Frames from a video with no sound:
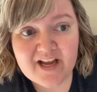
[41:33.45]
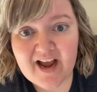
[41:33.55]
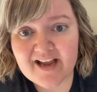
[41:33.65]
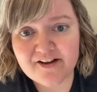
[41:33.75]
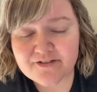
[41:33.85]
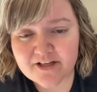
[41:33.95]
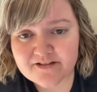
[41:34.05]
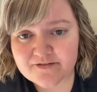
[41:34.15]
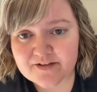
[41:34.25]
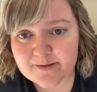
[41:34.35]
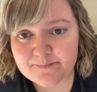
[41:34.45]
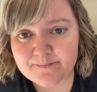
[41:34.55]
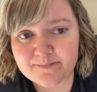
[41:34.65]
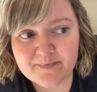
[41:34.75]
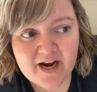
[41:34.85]
I have tons of them.
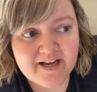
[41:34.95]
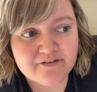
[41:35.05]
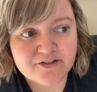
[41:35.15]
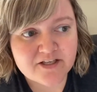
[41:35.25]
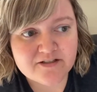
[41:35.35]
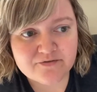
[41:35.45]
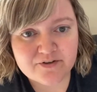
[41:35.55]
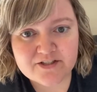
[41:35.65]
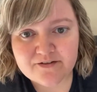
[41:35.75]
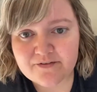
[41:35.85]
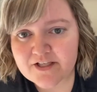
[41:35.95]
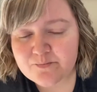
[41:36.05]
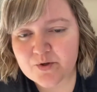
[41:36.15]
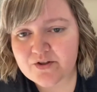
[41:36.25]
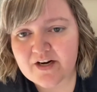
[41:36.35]
I have tons of friends on
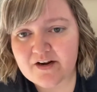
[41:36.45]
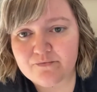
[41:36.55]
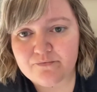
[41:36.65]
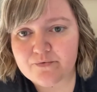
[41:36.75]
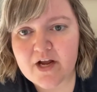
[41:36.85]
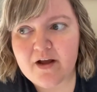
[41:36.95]
Facebook that I've